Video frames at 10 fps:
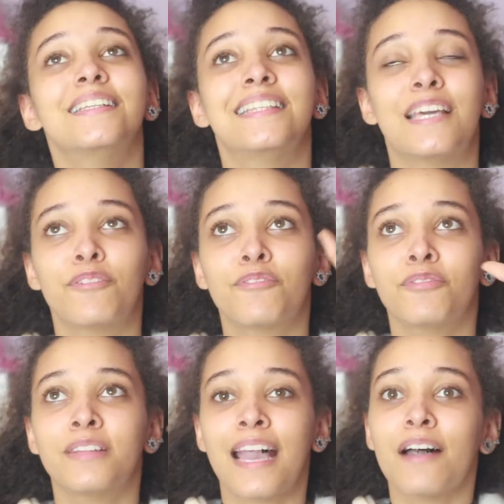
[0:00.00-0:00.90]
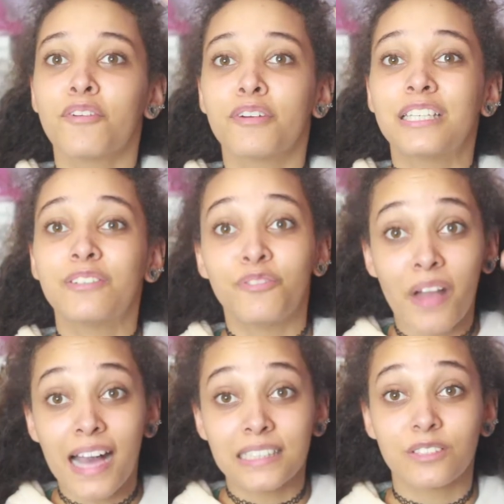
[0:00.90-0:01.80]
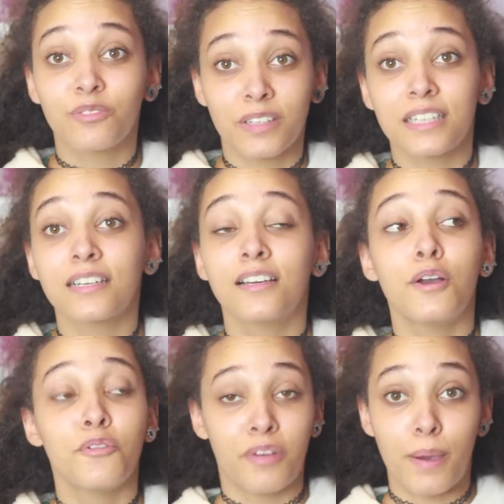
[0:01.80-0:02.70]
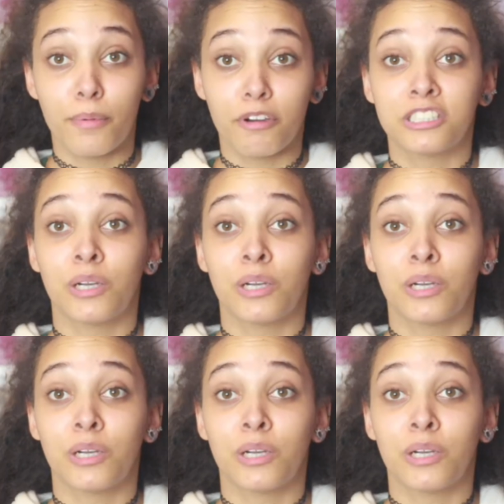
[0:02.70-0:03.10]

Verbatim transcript: they they have a really fat, thick fan brush.